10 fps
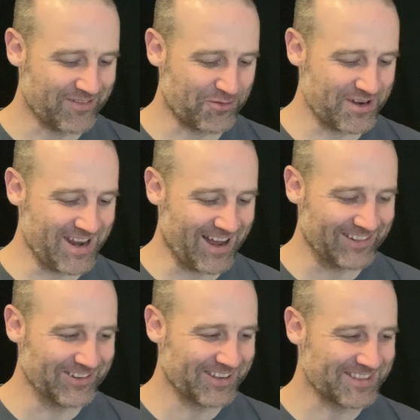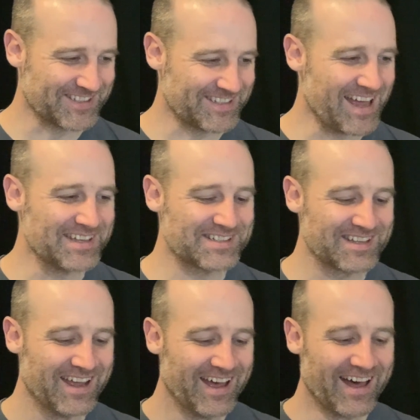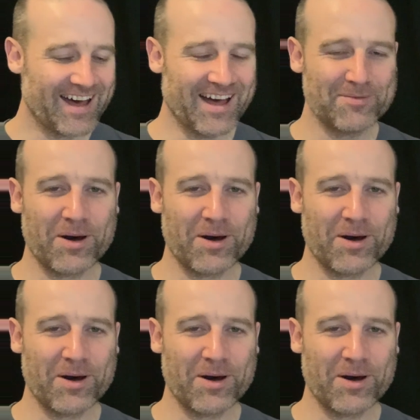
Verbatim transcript: if we now look at the stats uh,